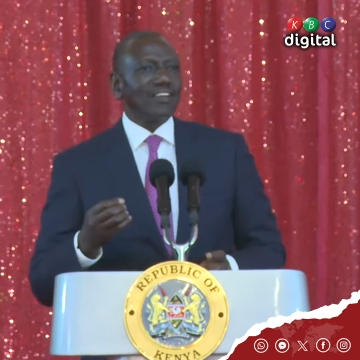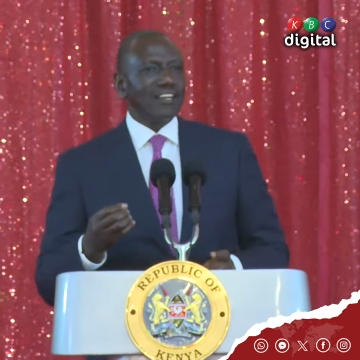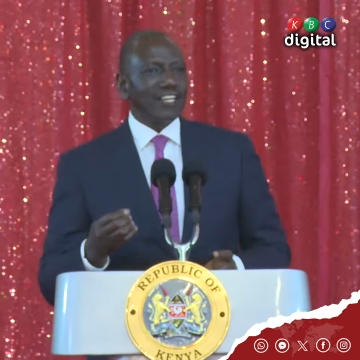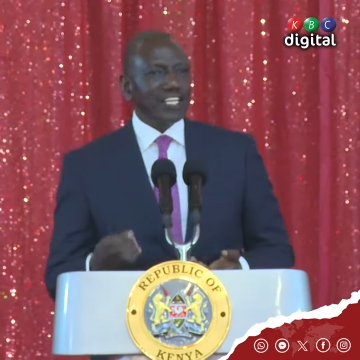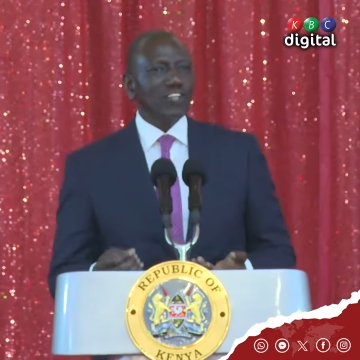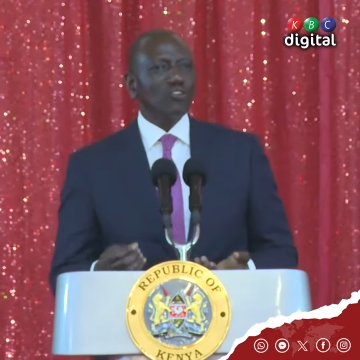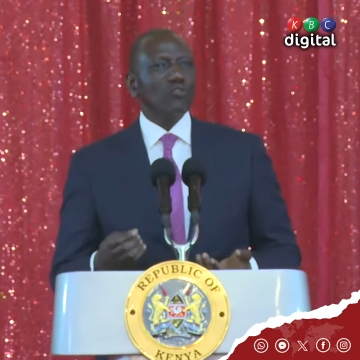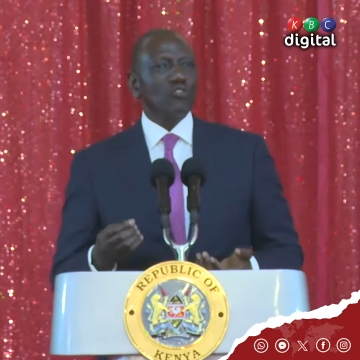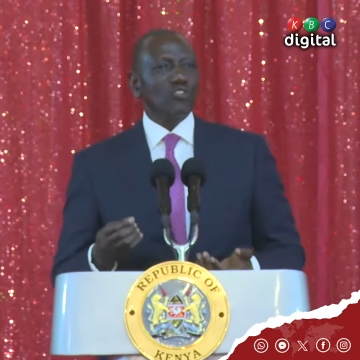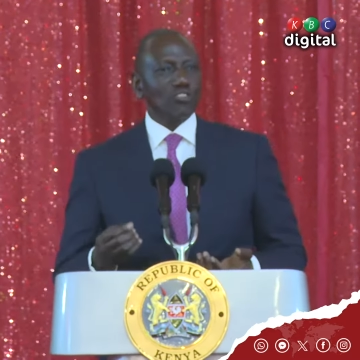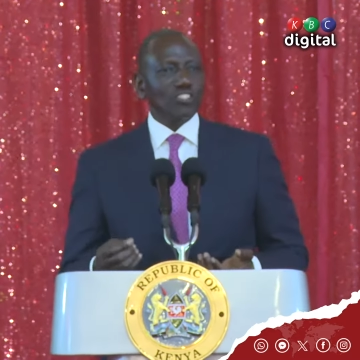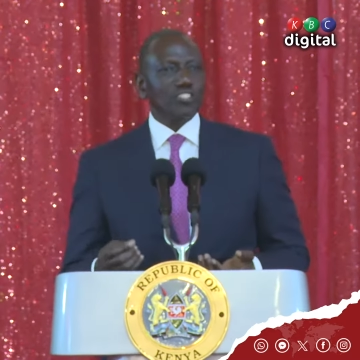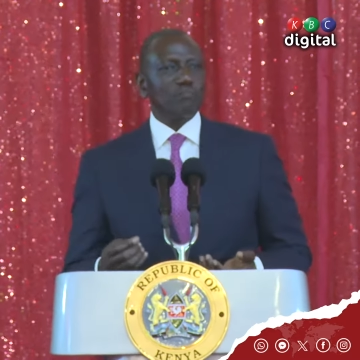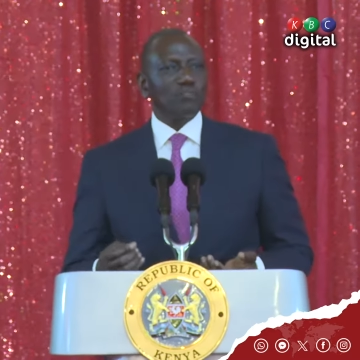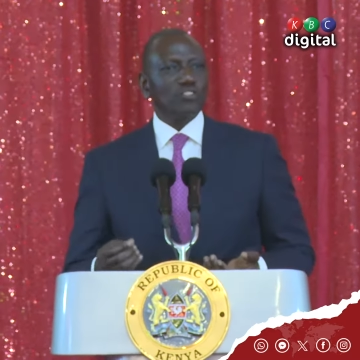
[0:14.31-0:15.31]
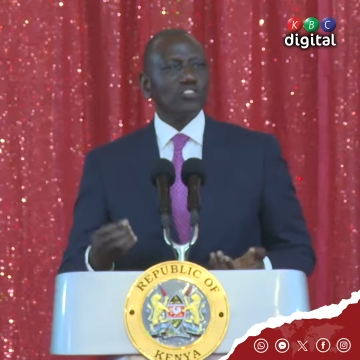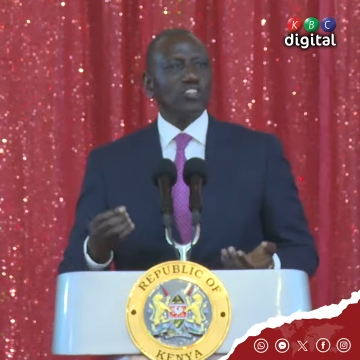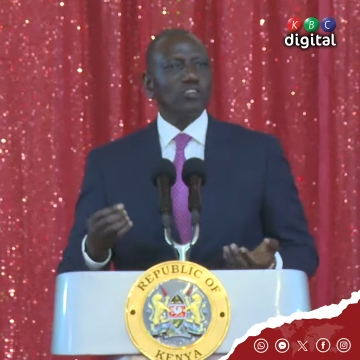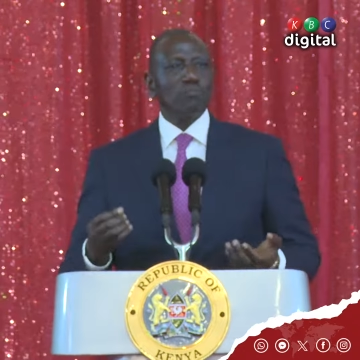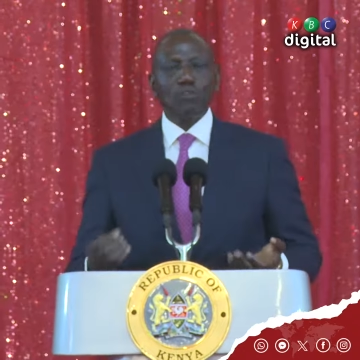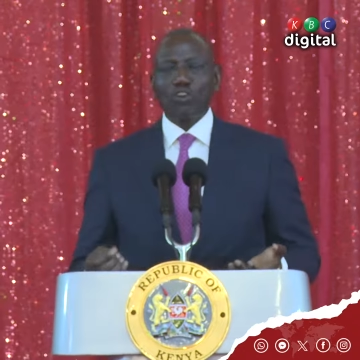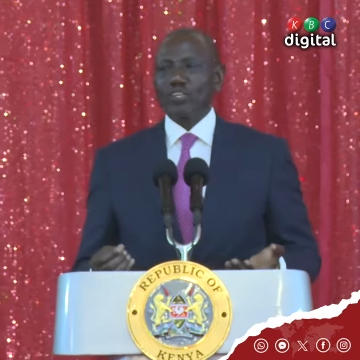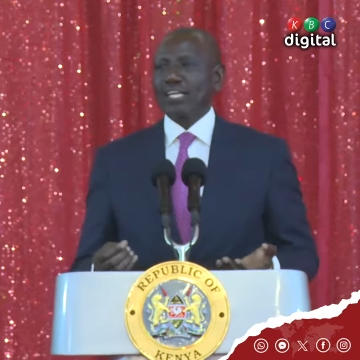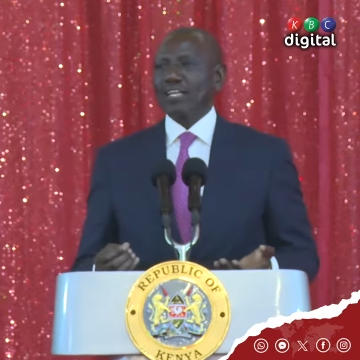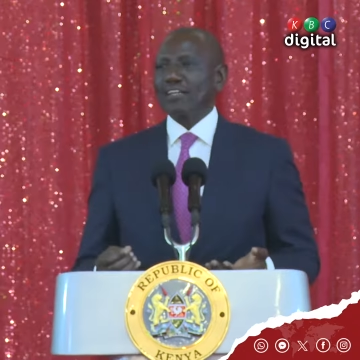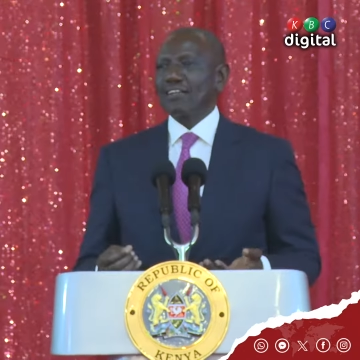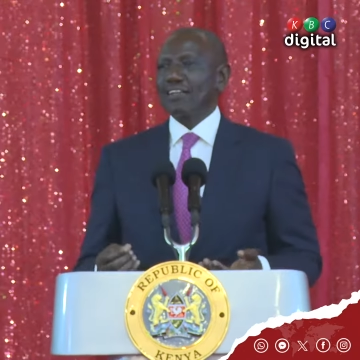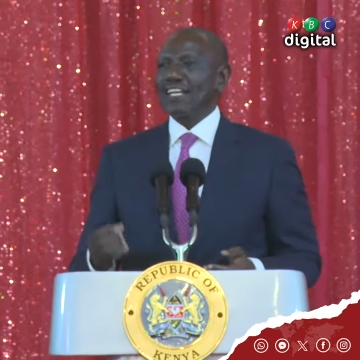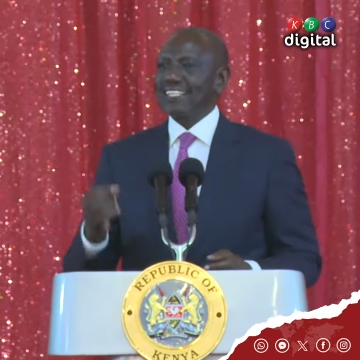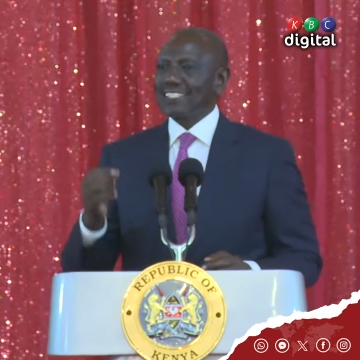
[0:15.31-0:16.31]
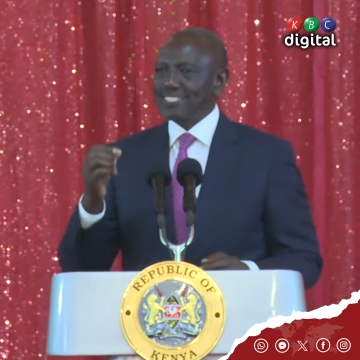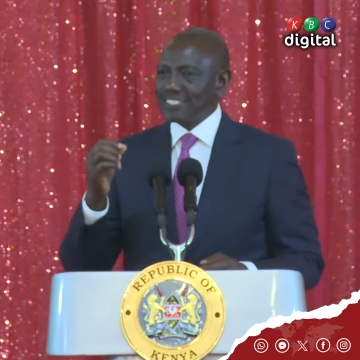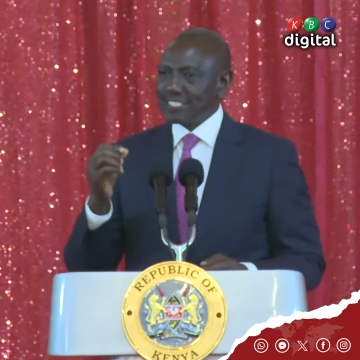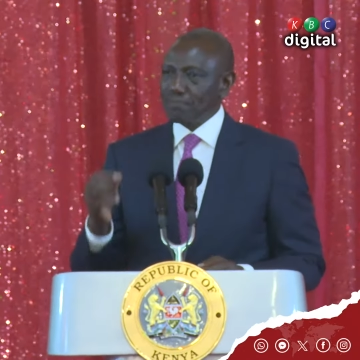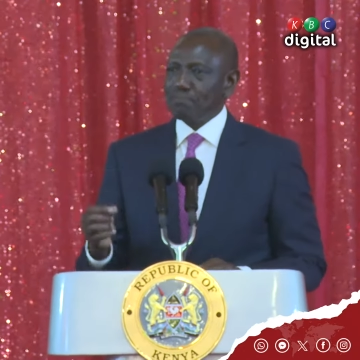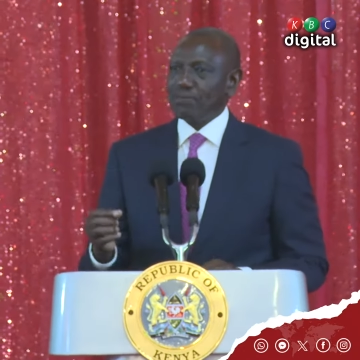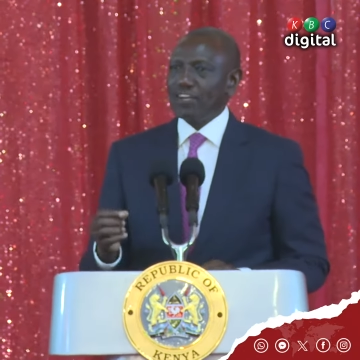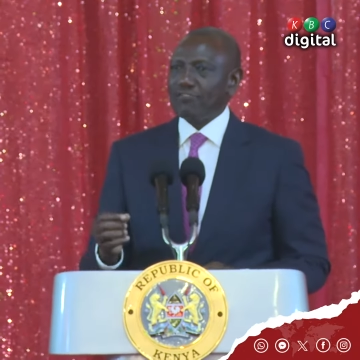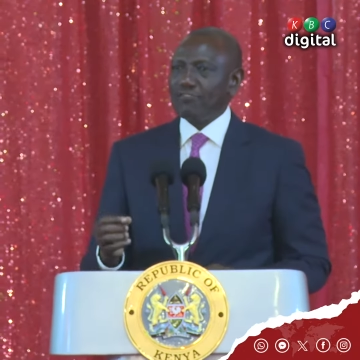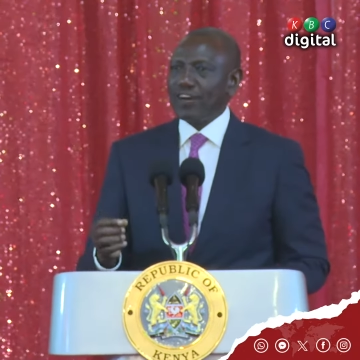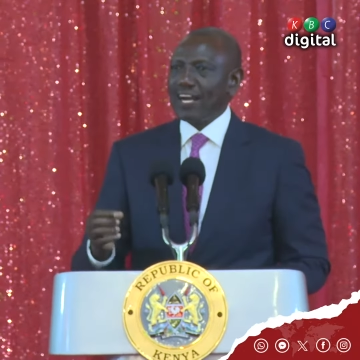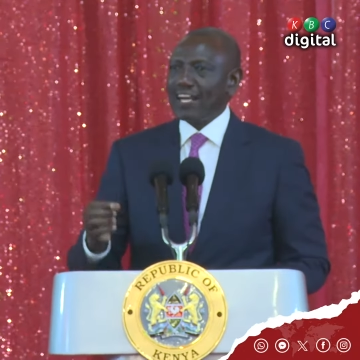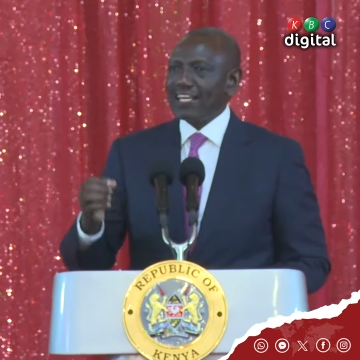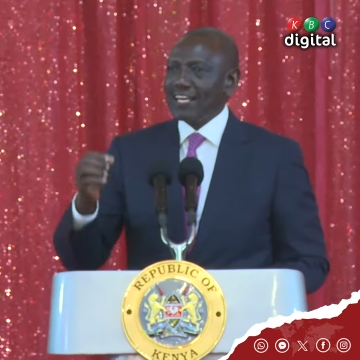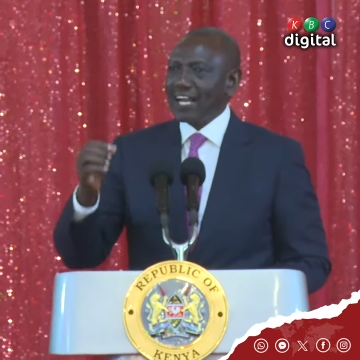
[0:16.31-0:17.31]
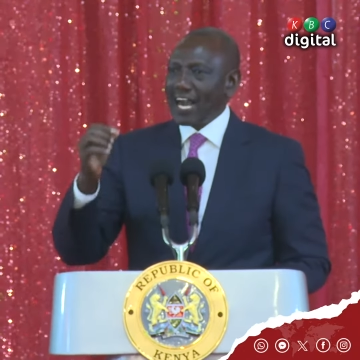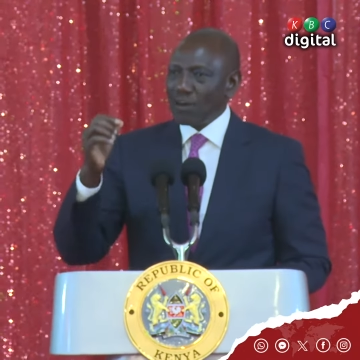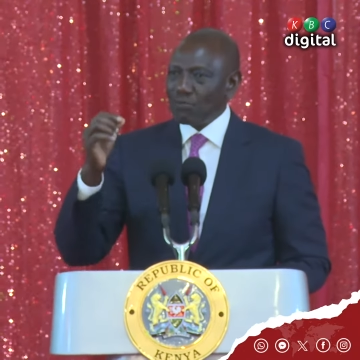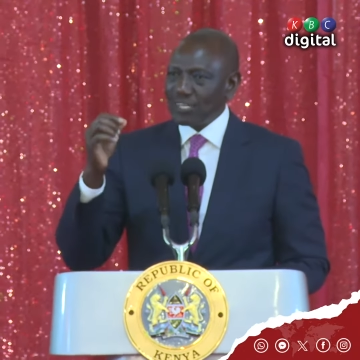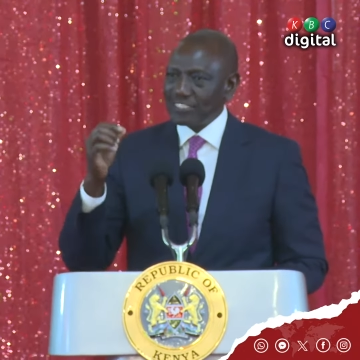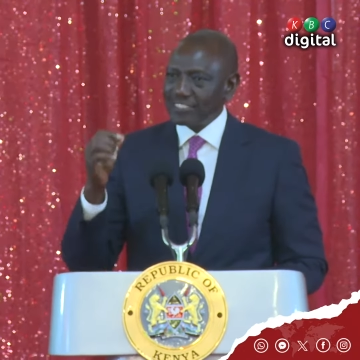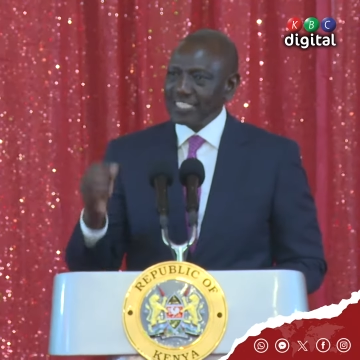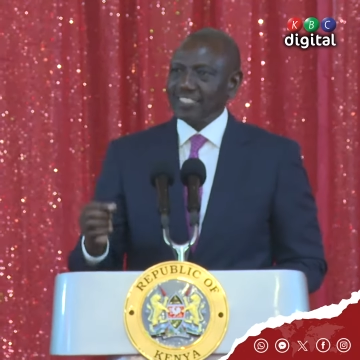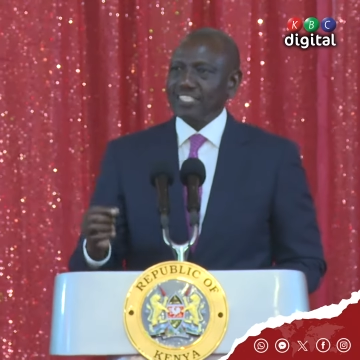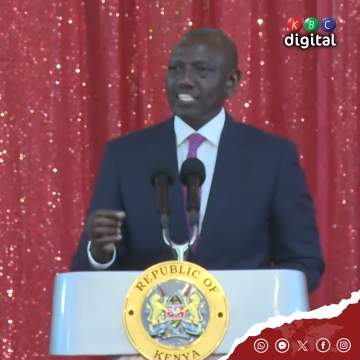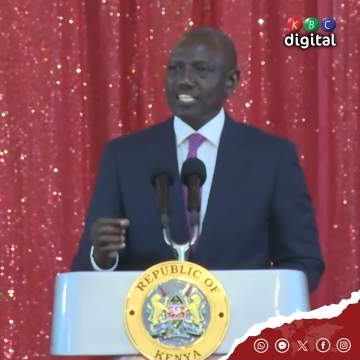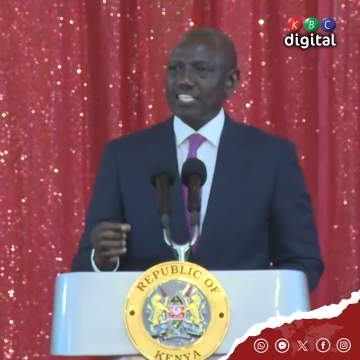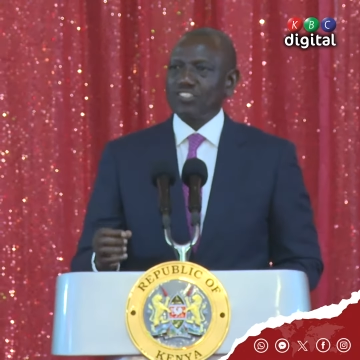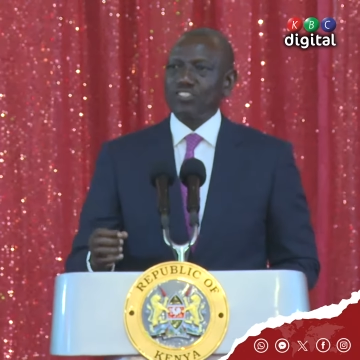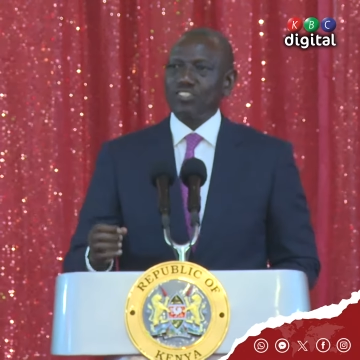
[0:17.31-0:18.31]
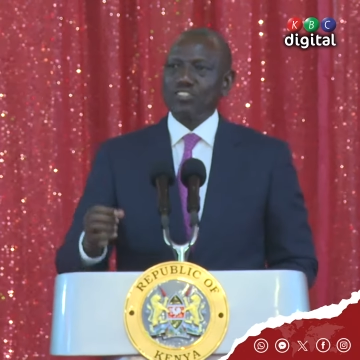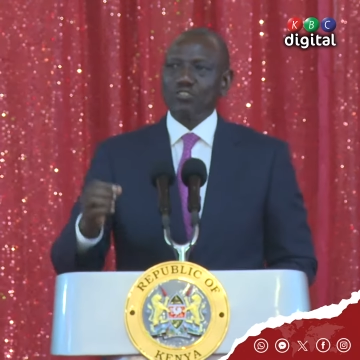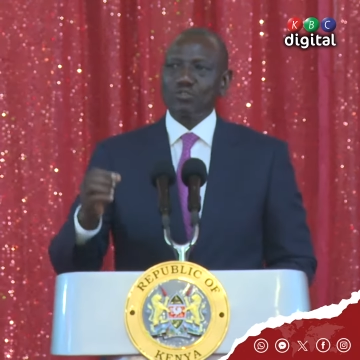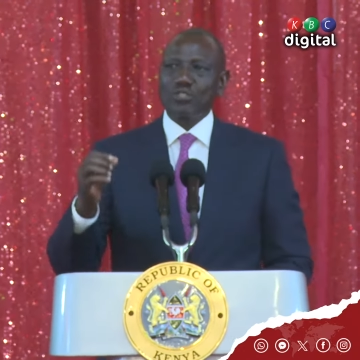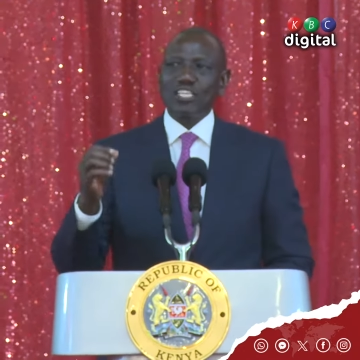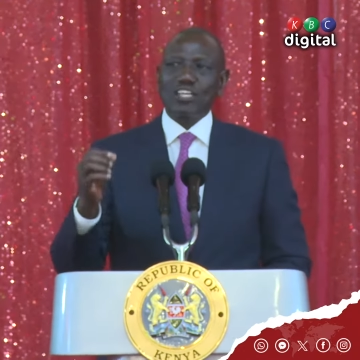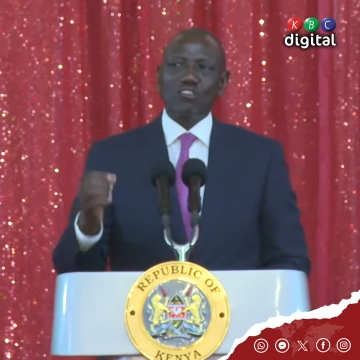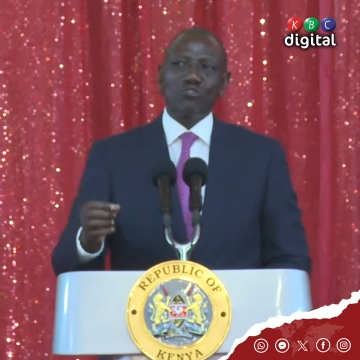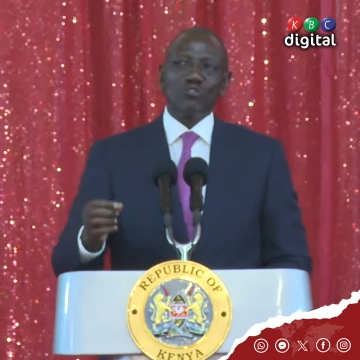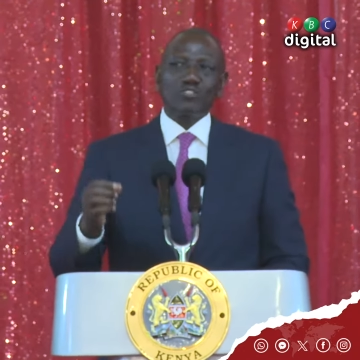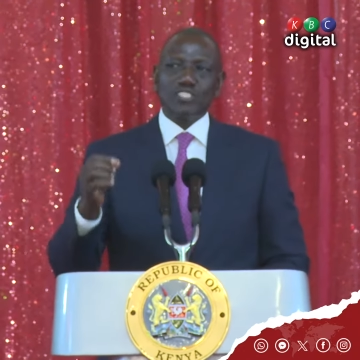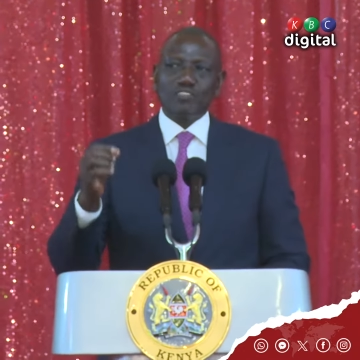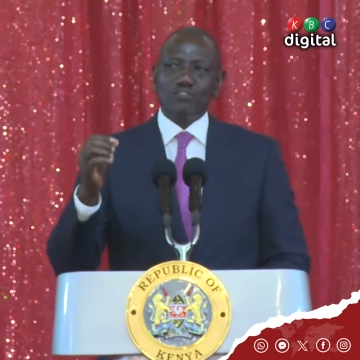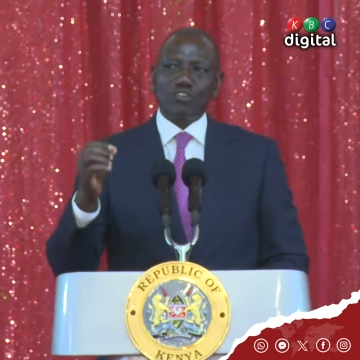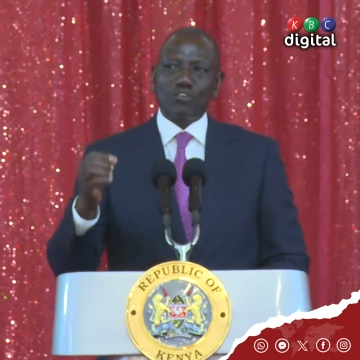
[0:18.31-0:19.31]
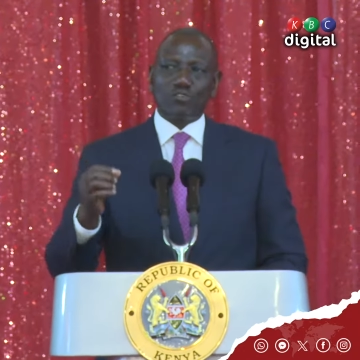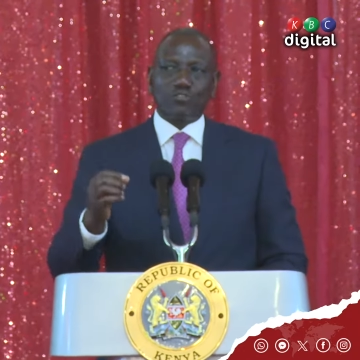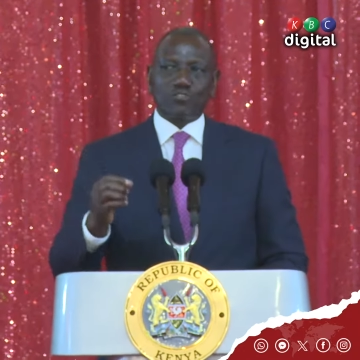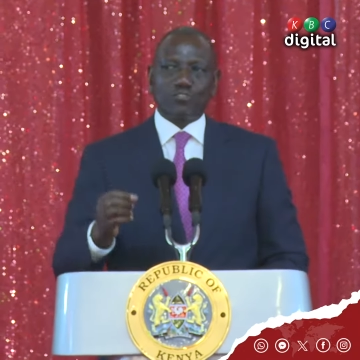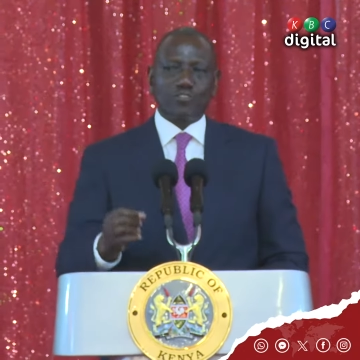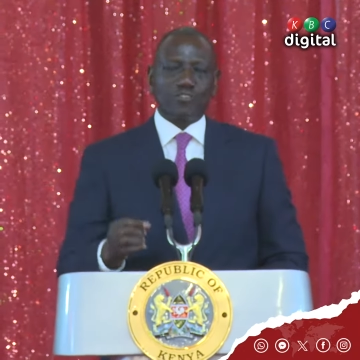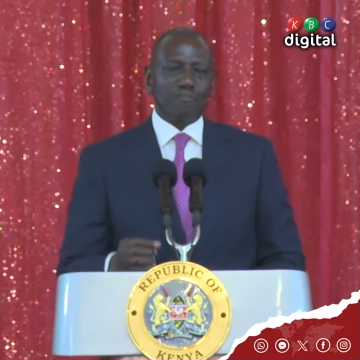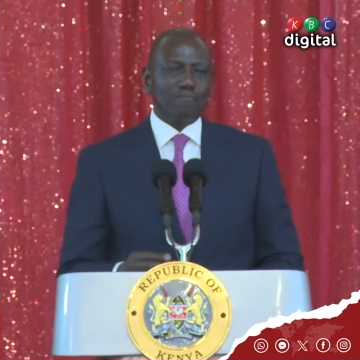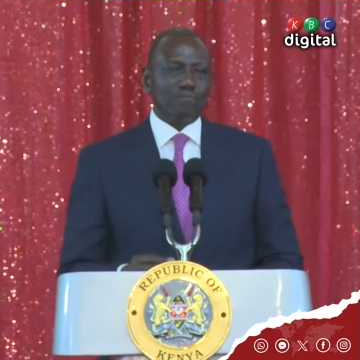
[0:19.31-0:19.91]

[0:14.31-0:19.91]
new contribution model exemplify our dedication to inclusive growth,